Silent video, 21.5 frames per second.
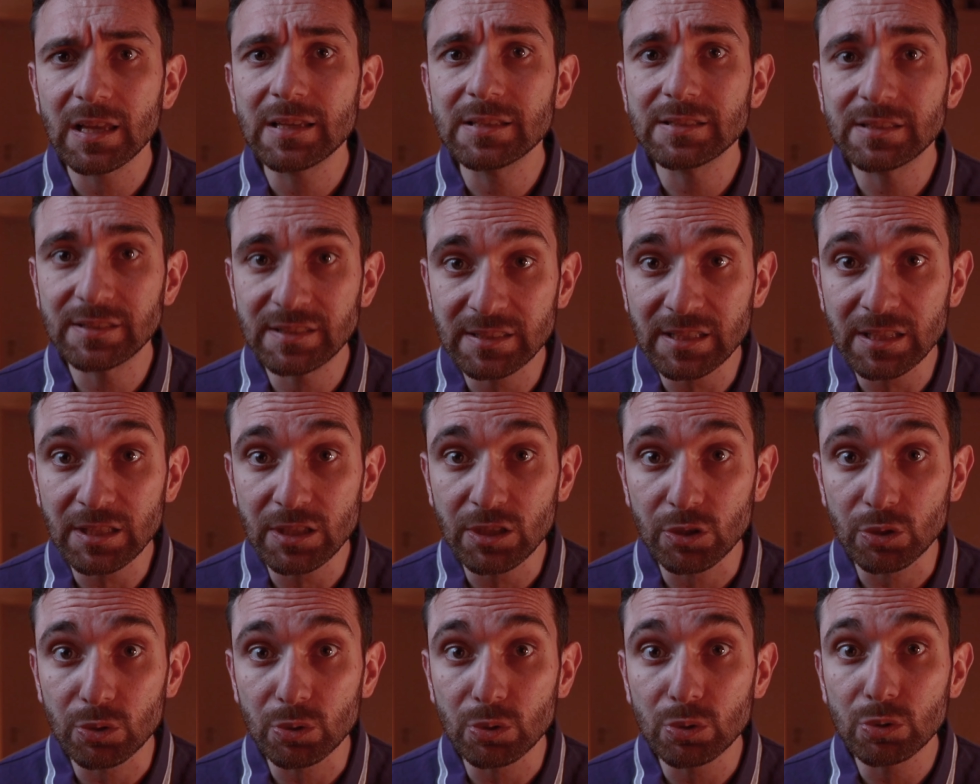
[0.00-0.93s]
see
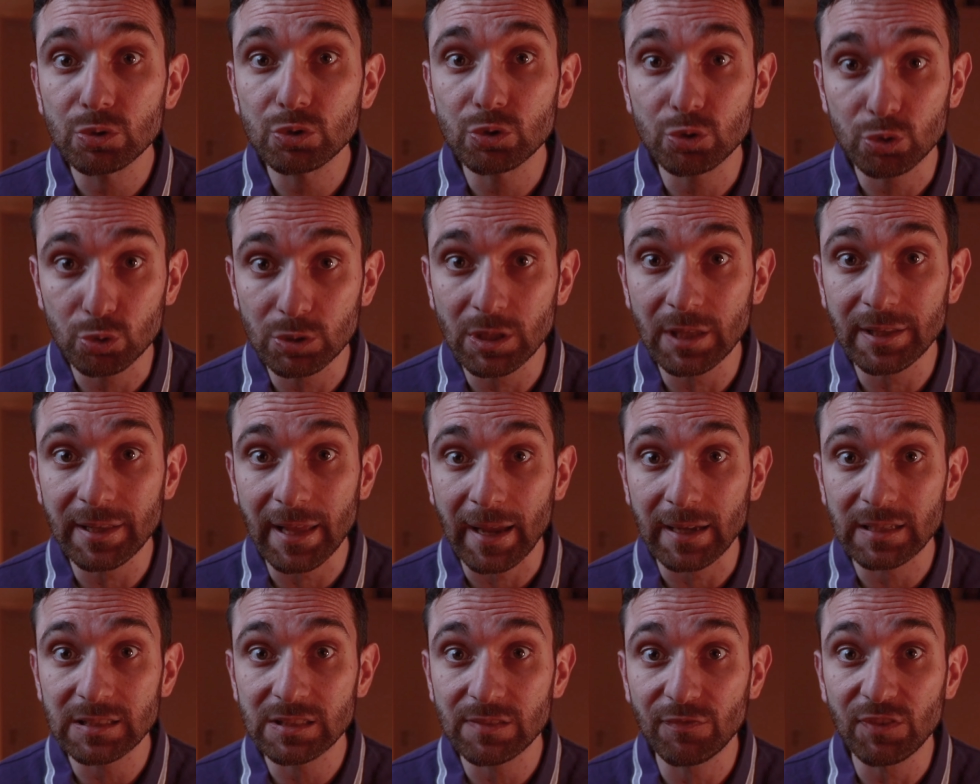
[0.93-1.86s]
you to the
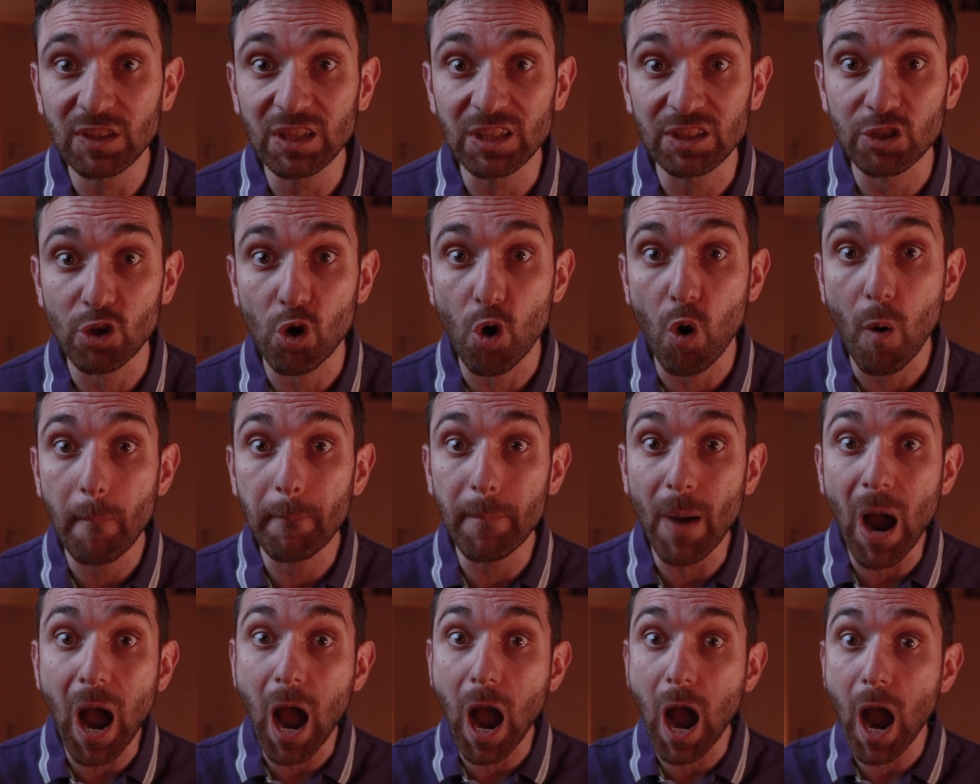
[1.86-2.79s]
next video.
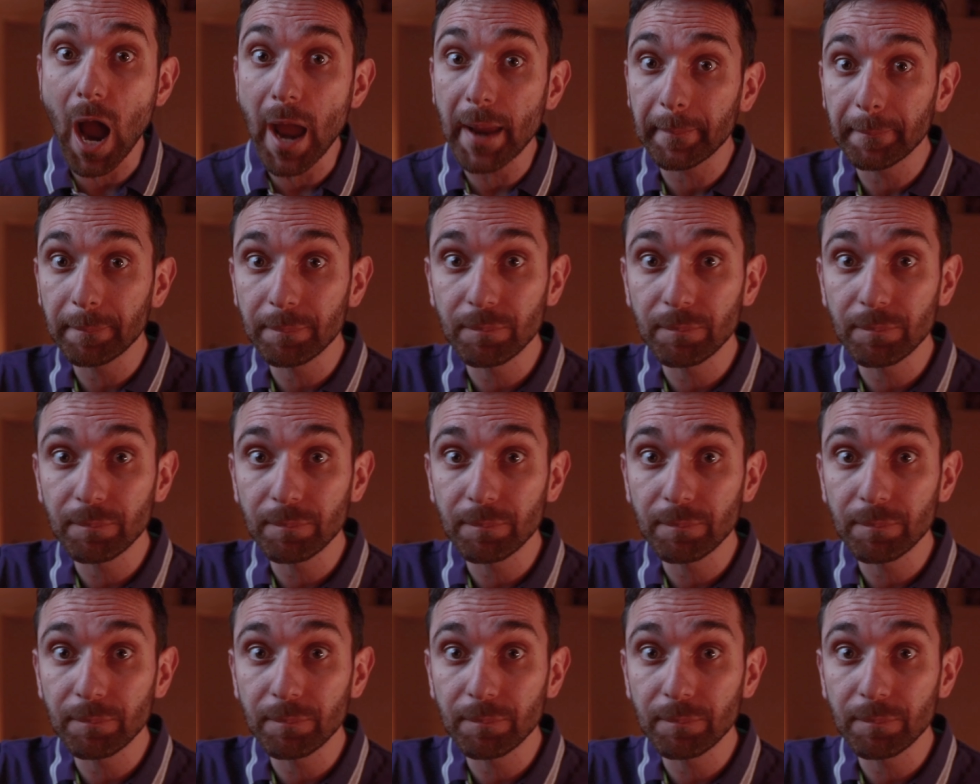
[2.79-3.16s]
Bye.